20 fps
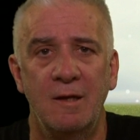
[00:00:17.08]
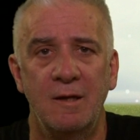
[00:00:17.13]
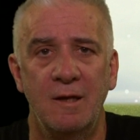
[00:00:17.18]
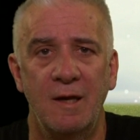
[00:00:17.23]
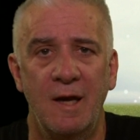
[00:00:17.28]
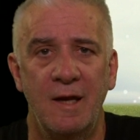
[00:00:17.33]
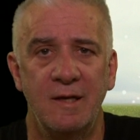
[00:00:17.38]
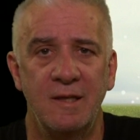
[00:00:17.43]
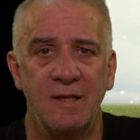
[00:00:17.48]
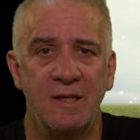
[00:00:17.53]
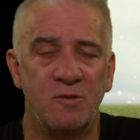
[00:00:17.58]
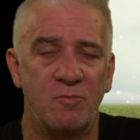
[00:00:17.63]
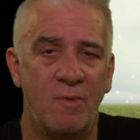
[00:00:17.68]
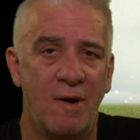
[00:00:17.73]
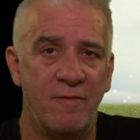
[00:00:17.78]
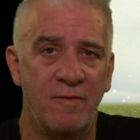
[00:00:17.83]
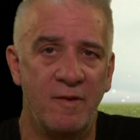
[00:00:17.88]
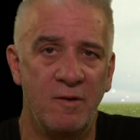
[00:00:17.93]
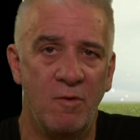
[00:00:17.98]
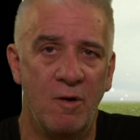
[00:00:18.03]
And here's
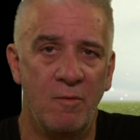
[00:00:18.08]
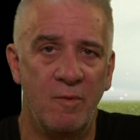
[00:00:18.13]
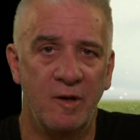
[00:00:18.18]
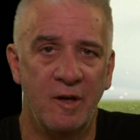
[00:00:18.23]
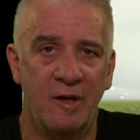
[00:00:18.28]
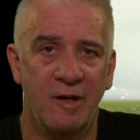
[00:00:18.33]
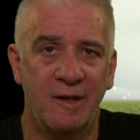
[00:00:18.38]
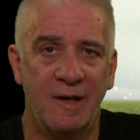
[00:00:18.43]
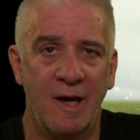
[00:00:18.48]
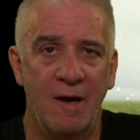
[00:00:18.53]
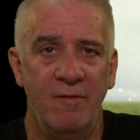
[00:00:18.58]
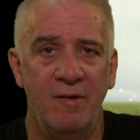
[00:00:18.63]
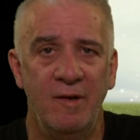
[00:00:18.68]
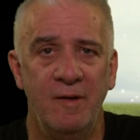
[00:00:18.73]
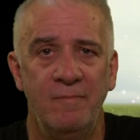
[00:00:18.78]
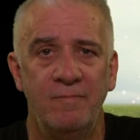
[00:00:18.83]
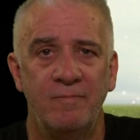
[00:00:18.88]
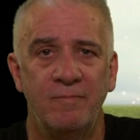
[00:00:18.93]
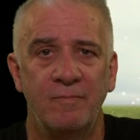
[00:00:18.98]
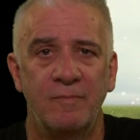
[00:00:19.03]
roughly what we're going to
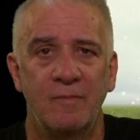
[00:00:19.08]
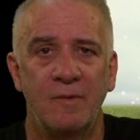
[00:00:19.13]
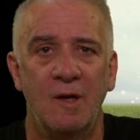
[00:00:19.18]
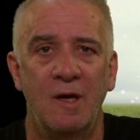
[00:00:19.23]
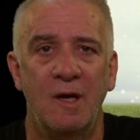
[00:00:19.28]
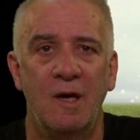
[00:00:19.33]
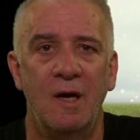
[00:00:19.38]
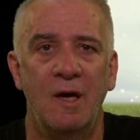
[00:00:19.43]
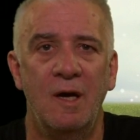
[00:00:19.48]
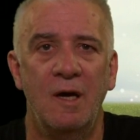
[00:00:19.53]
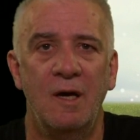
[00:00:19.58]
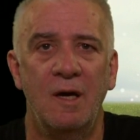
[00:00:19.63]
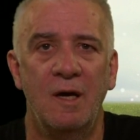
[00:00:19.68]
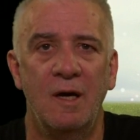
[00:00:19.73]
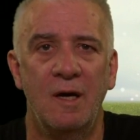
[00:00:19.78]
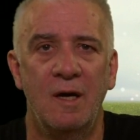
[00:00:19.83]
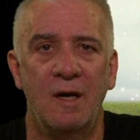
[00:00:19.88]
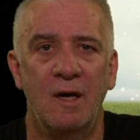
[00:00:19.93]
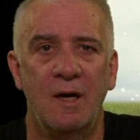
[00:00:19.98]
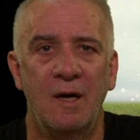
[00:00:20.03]
cover.
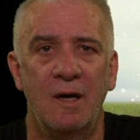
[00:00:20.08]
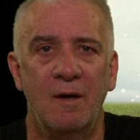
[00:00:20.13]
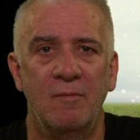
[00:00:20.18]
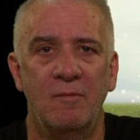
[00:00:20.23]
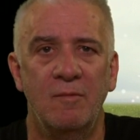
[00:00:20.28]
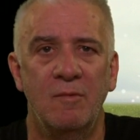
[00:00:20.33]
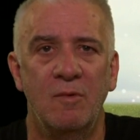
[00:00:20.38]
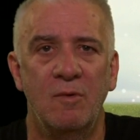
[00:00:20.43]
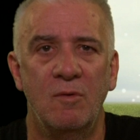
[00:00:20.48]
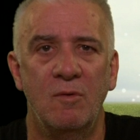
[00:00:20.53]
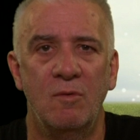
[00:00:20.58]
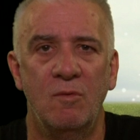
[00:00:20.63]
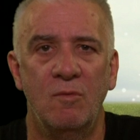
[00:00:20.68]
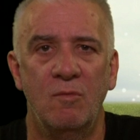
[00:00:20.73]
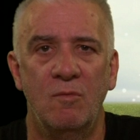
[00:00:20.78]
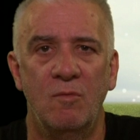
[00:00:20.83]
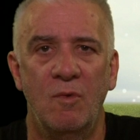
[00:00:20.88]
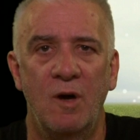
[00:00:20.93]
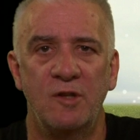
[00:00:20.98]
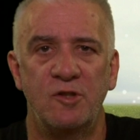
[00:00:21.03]

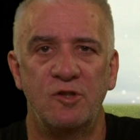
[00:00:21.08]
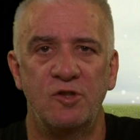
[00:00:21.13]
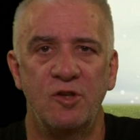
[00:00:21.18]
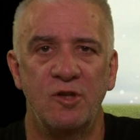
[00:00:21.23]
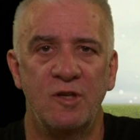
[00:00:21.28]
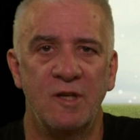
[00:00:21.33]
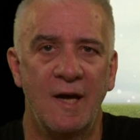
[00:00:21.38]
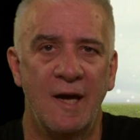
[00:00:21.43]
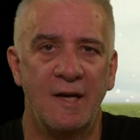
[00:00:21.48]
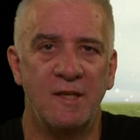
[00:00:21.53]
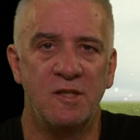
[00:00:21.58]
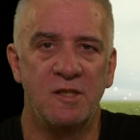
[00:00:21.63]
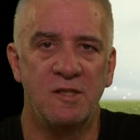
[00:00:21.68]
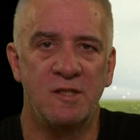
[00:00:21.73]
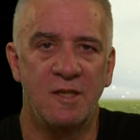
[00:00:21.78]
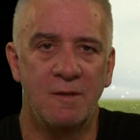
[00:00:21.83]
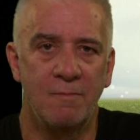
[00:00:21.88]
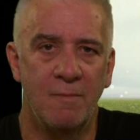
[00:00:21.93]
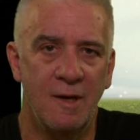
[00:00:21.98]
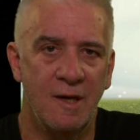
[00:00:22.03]
Why student
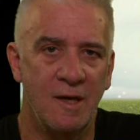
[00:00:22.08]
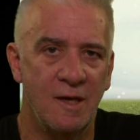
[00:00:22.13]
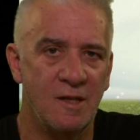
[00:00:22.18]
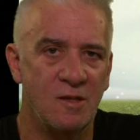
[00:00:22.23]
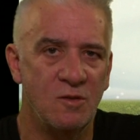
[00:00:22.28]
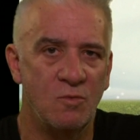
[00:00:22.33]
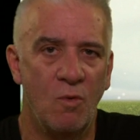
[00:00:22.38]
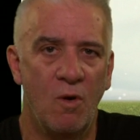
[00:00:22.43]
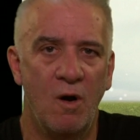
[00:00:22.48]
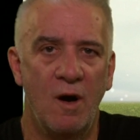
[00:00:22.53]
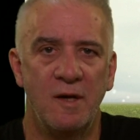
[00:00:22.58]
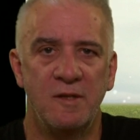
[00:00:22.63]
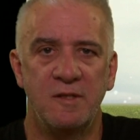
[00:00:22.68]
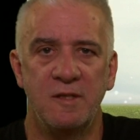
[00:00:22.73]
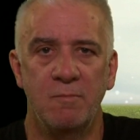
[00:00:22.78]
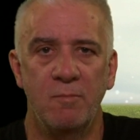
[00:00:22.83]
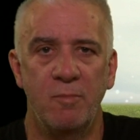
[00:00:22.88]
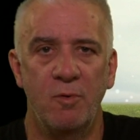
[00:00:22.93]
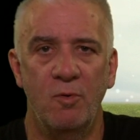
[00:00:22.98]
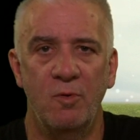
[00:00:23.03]
agency means, why it's
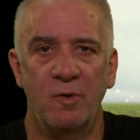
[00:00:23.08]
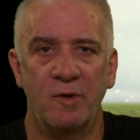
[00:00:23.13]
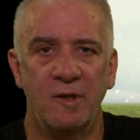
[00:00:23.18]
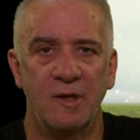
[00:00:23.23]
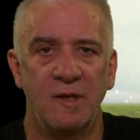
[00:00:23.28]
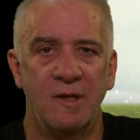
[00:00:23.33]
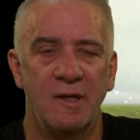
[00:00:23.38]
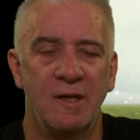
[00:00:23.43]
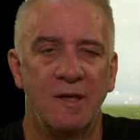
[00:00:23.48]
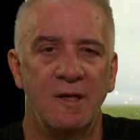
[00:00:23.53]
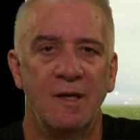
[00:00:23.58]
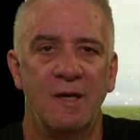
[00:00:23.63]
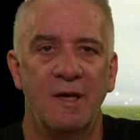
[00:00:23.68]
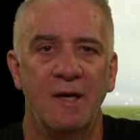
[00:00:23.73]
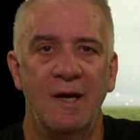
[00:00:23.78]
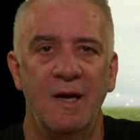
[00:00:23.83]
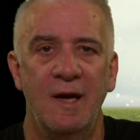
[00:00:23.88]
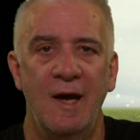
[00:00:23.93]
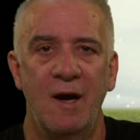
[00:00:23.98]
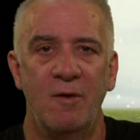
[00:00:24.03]
important,
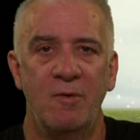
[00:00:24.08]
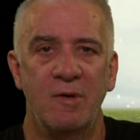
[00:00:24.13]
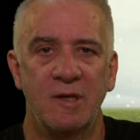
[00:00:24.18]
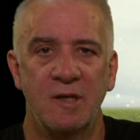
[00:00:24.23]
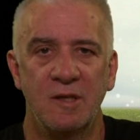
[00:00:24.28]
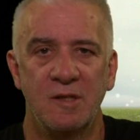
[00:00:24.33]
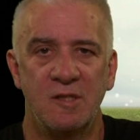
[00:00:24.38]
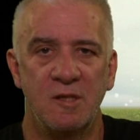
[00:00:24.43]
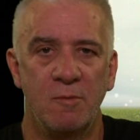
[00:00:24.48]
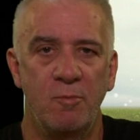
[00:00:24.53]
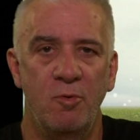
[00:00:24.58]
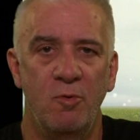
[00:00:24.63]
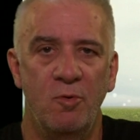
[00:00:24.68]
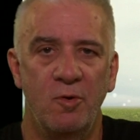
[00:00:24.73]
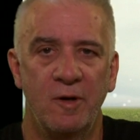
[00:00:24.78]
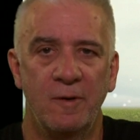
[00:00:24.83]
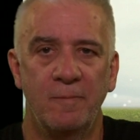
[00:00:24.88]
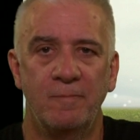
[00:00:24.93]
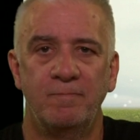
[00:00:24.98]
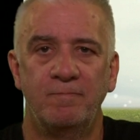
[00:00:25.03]
how we can
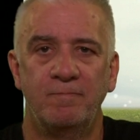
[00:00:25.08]
support it.